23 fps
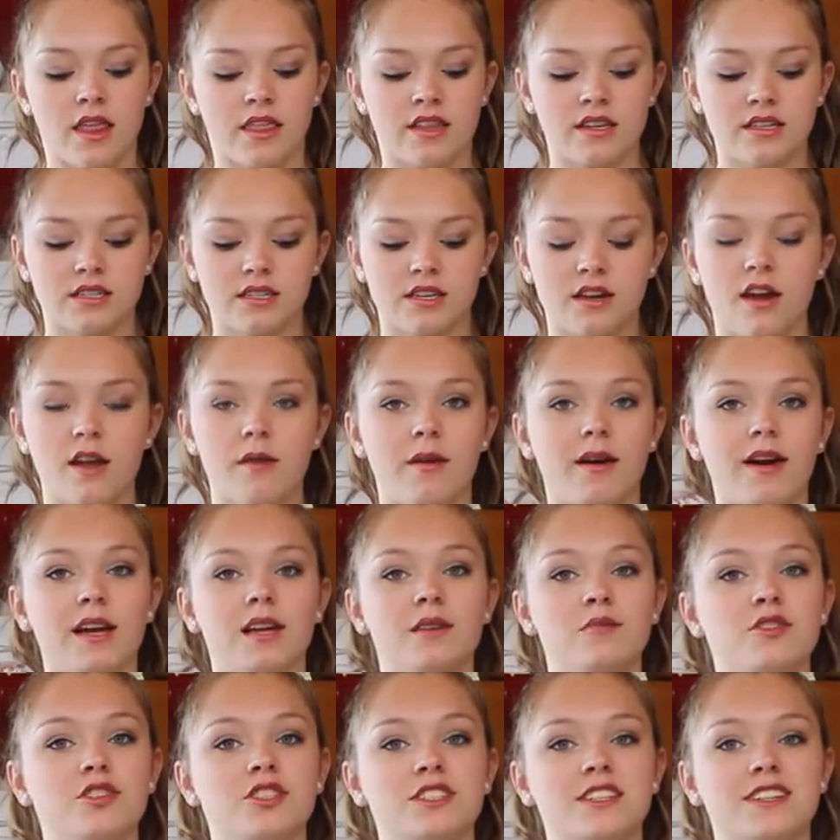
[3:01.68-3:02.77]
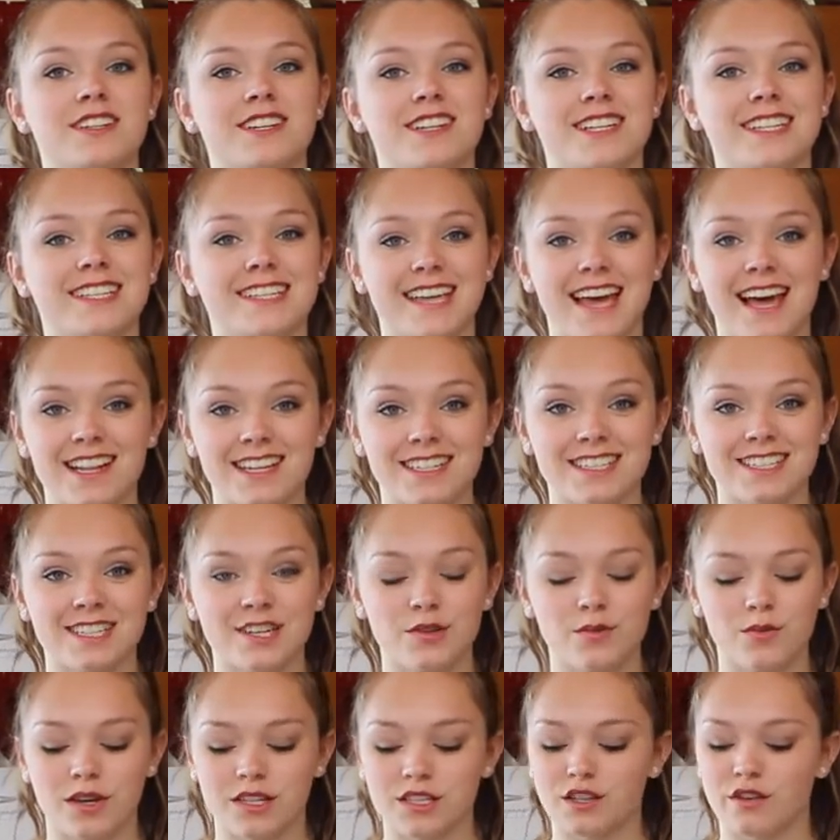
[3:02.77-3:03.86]
This time I am using little
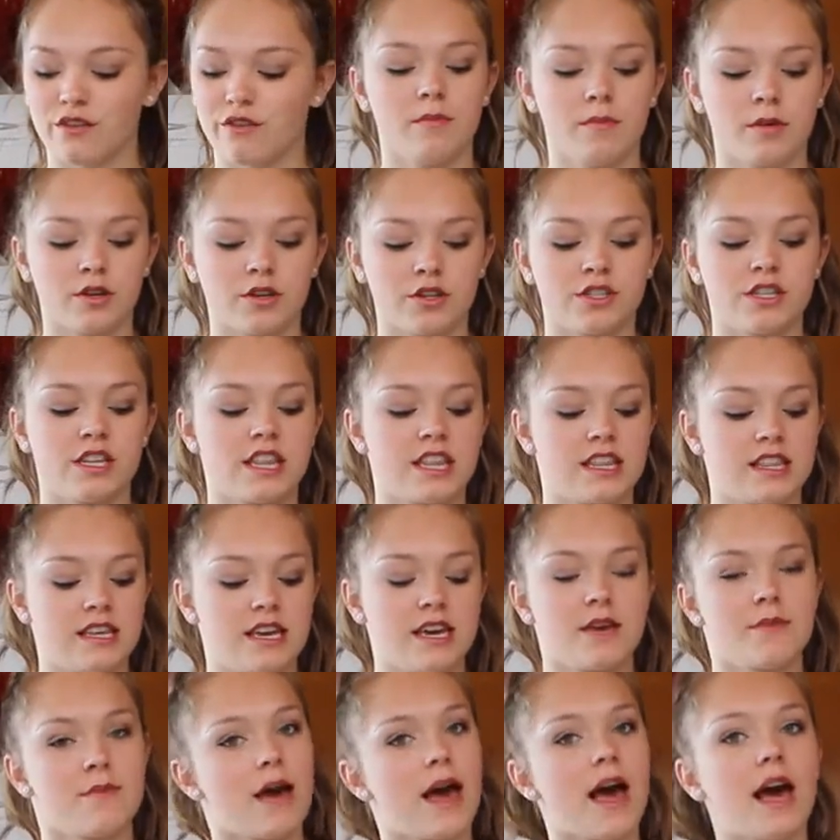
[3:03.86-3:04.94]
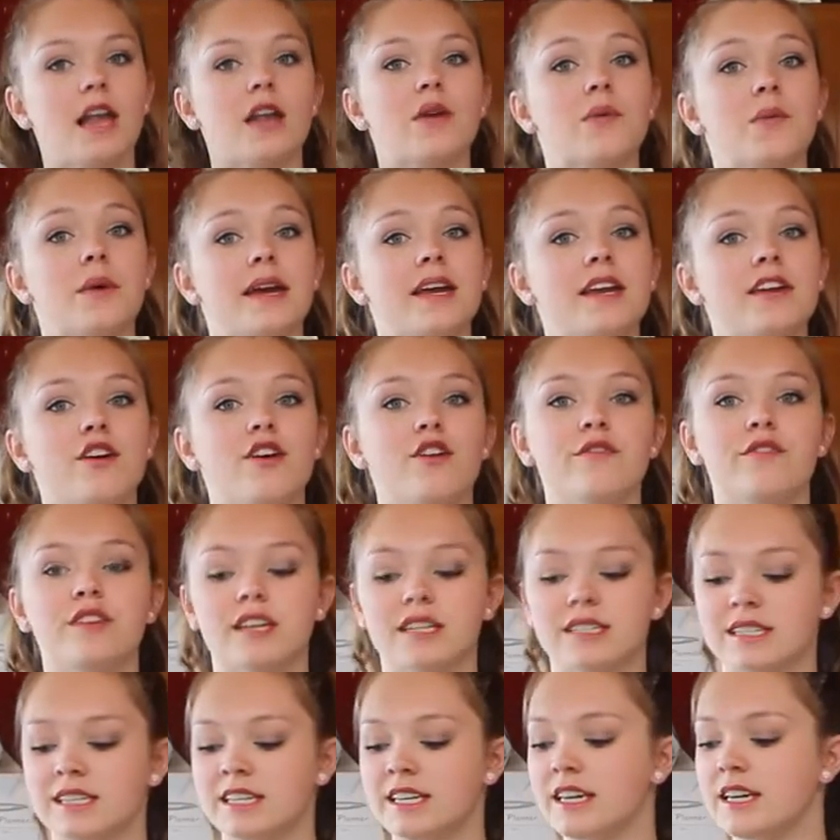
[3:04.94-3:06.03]
skeleton ones because of the theme Halloween,
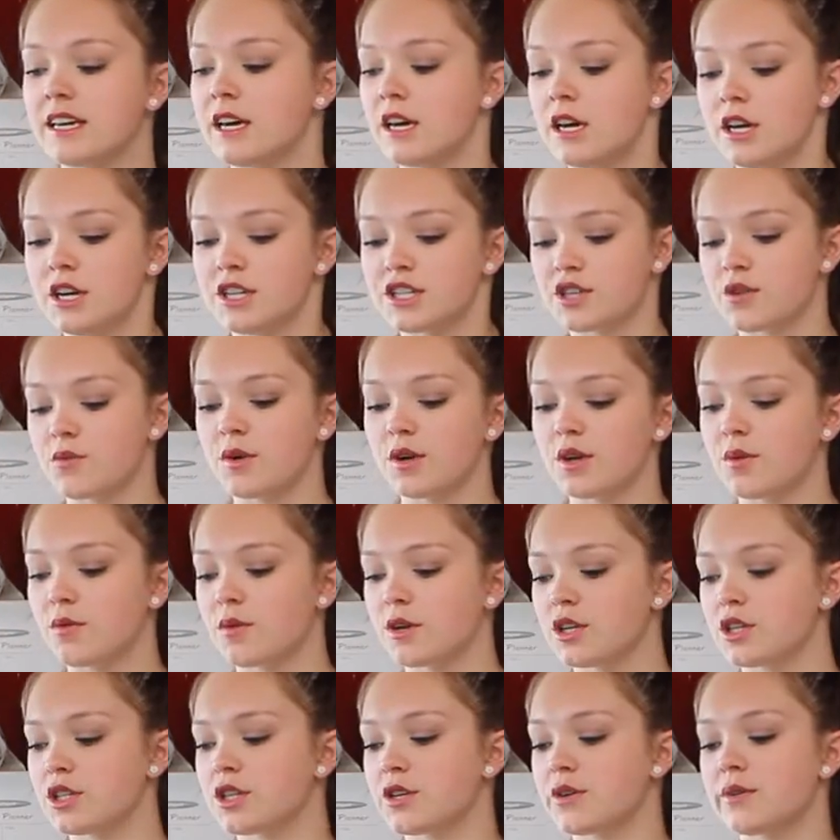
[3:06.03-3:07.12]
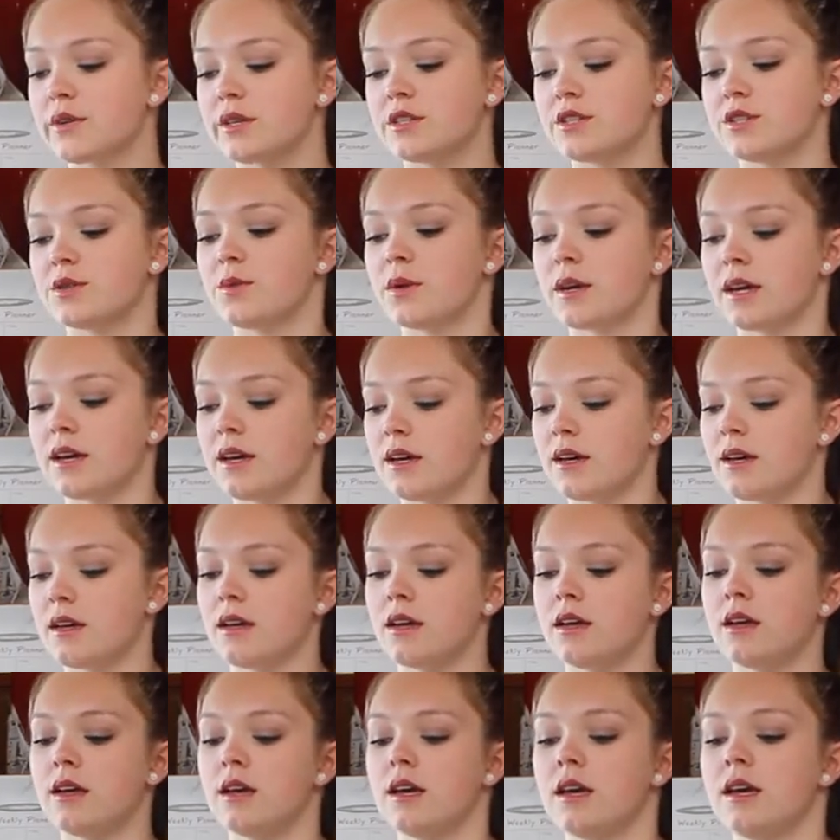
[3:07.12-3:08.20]
obviously. So what you want to do is you want to
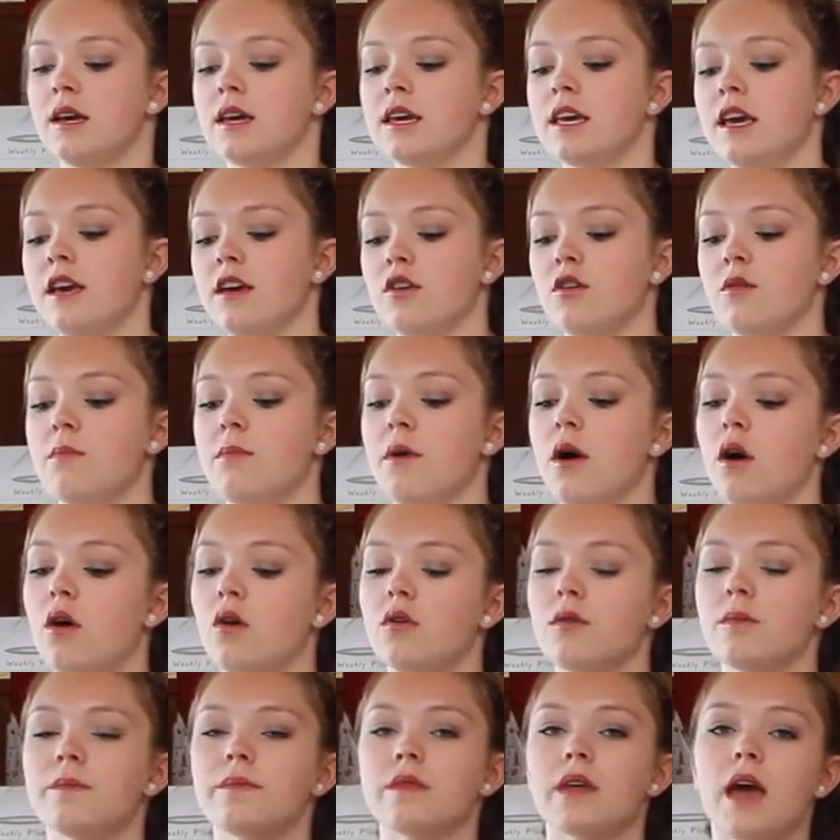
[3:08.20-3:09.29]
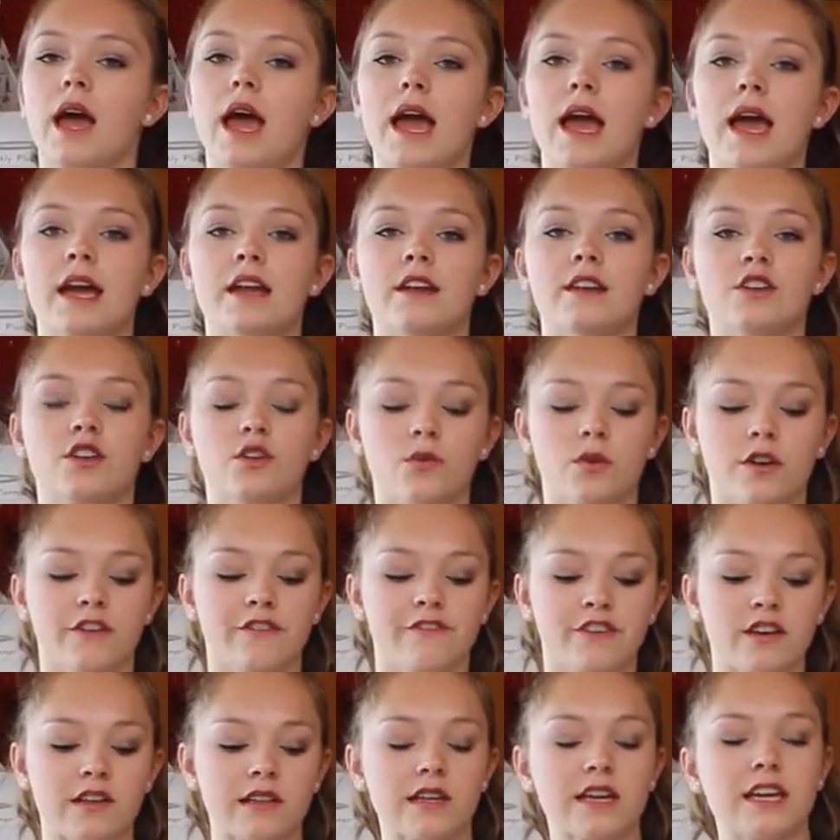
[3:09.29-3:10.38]
get your bowl and you want to
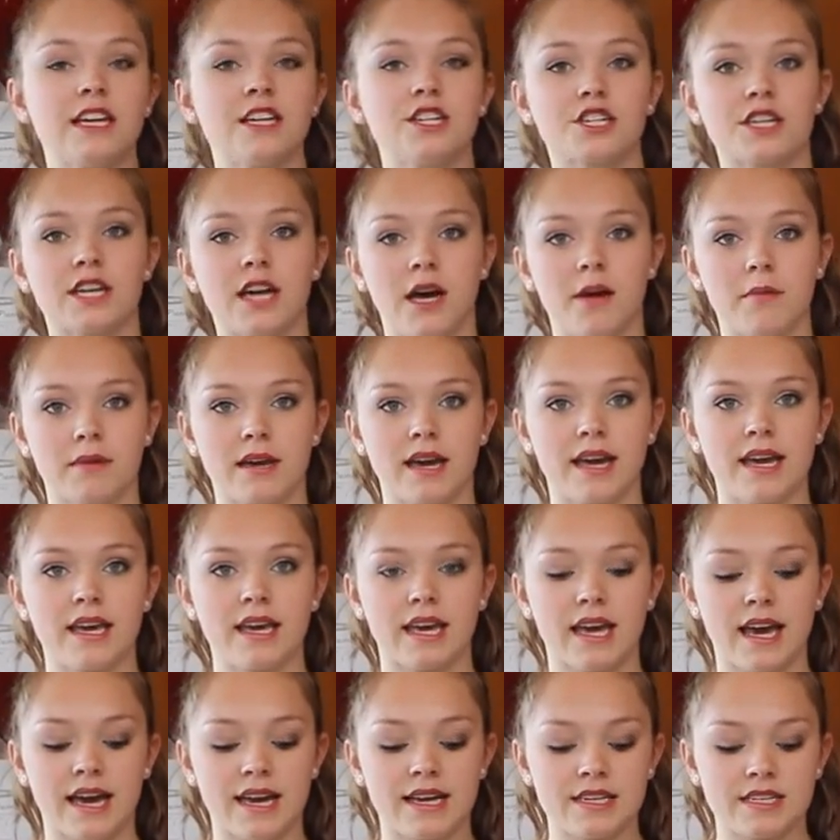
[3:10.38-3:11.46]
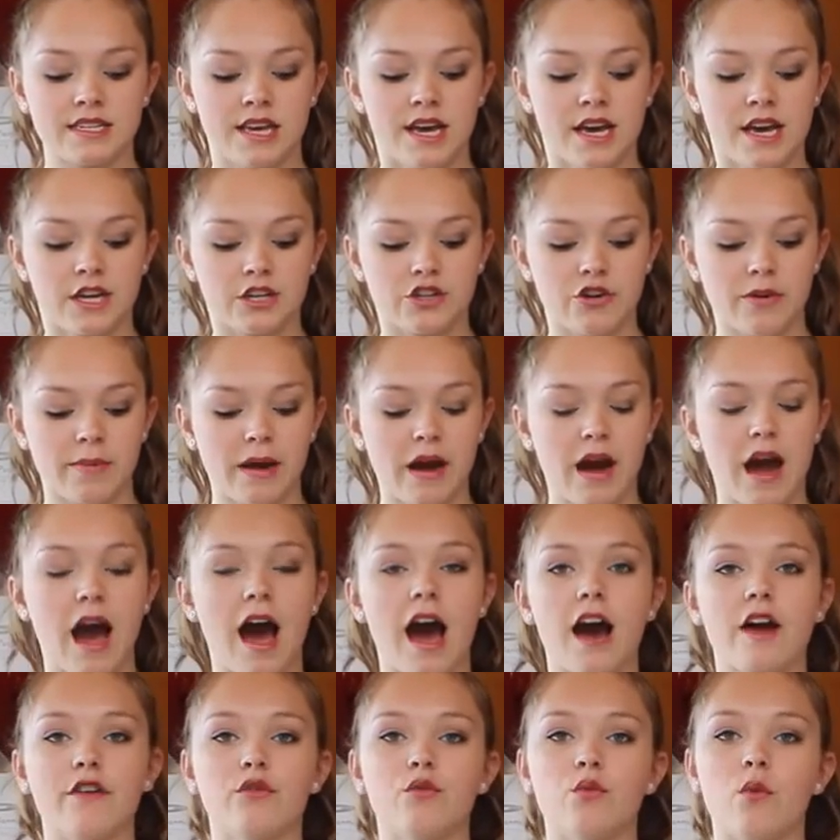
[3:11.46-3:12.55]
fill each cupcake case to about
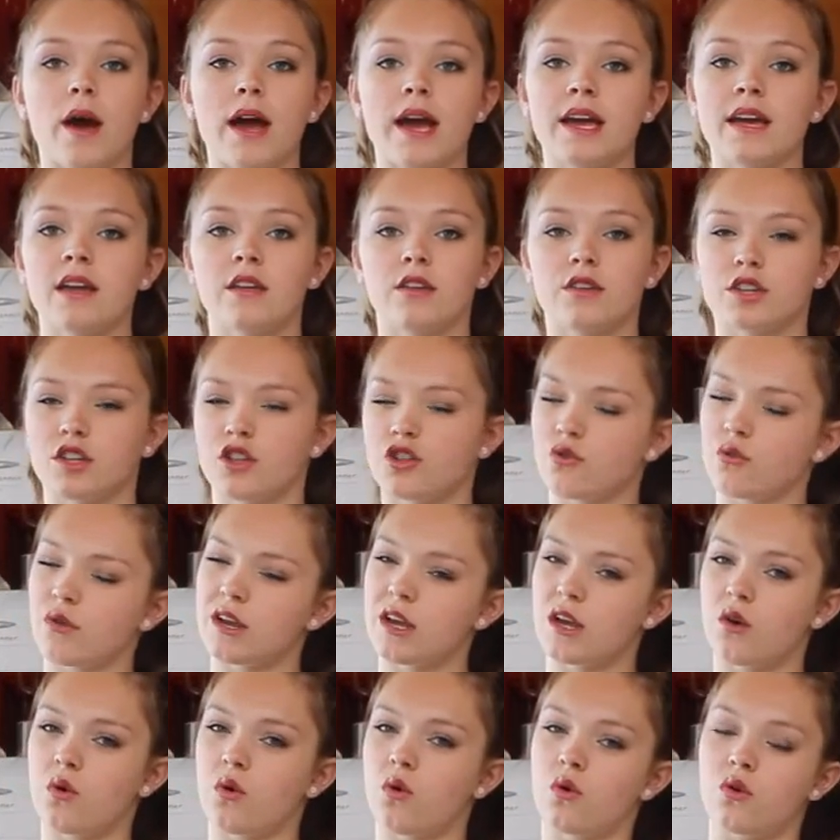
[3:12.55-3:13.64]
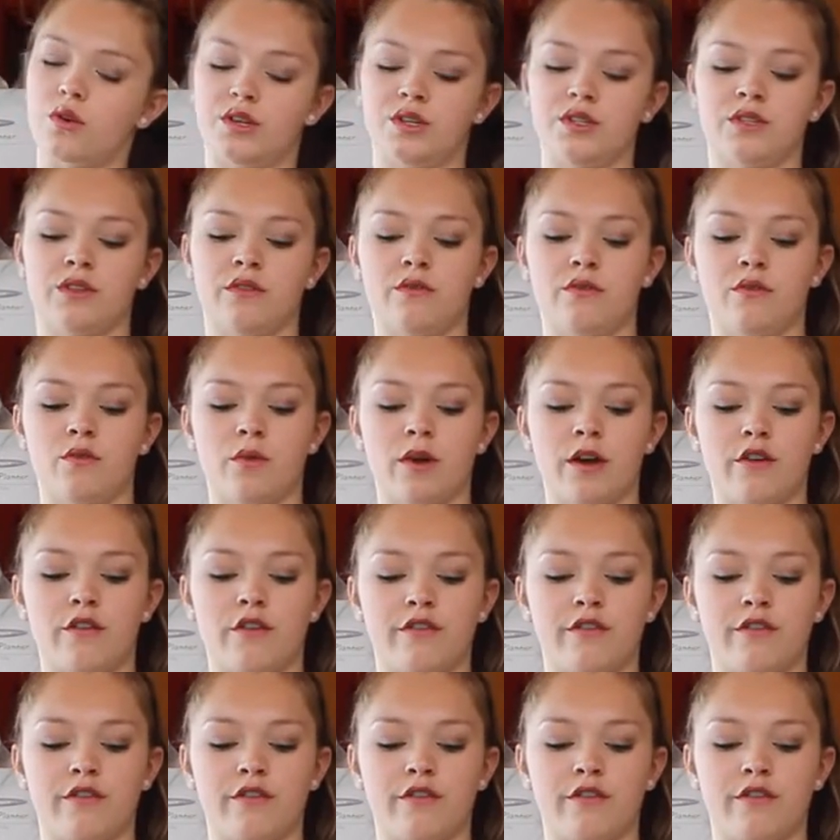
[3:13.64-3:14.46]
halfway to 3/4 of the way